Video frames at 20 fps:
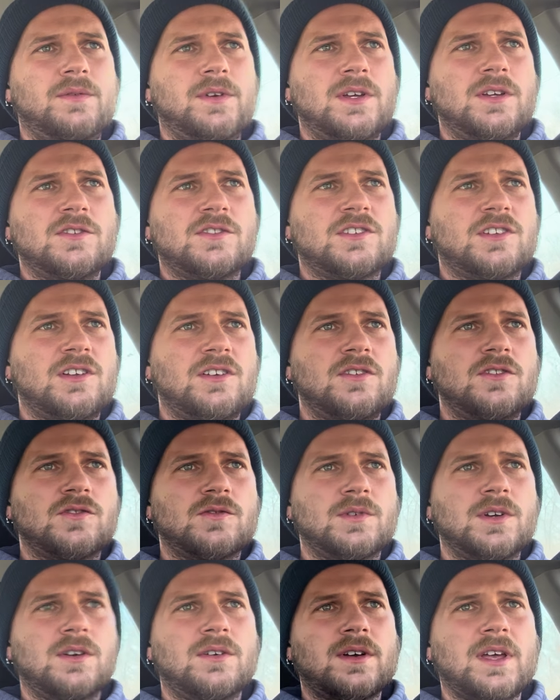we used to use
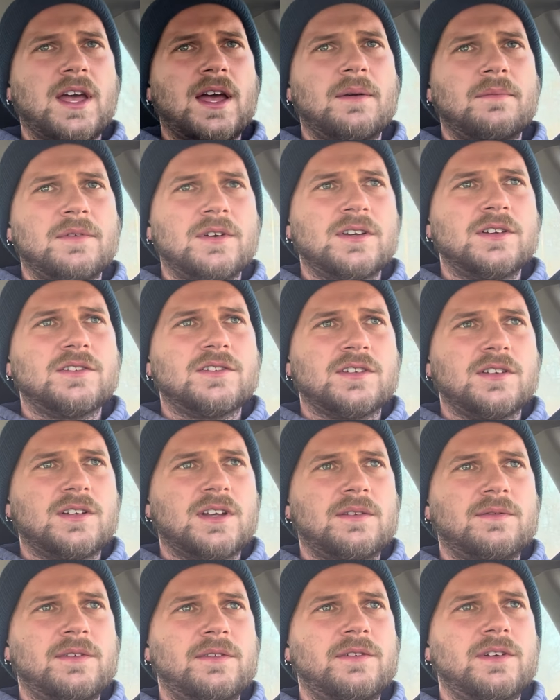real cameras and
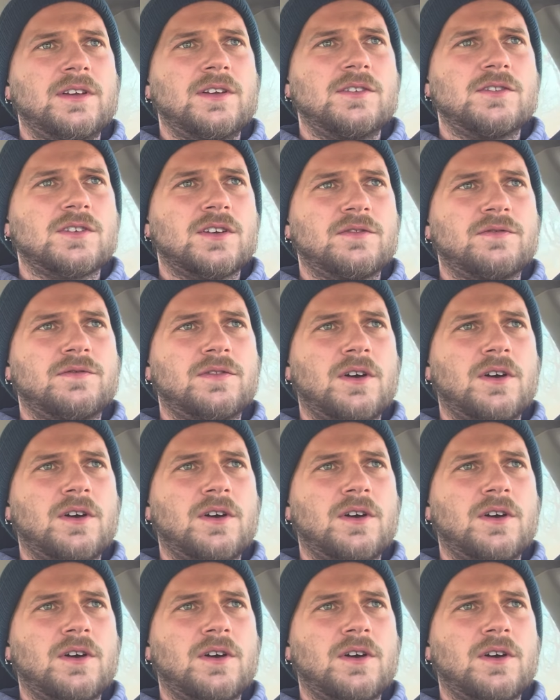when we use our